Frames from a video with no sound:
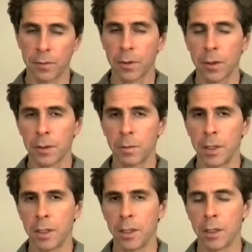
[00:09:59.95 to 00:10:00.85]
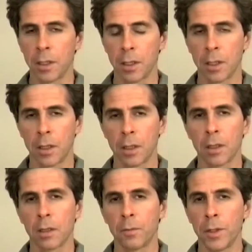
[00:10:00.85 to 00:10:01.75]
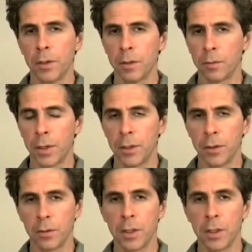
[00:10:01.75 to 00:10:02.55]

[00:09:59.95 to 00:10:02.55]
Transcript: Of course, we do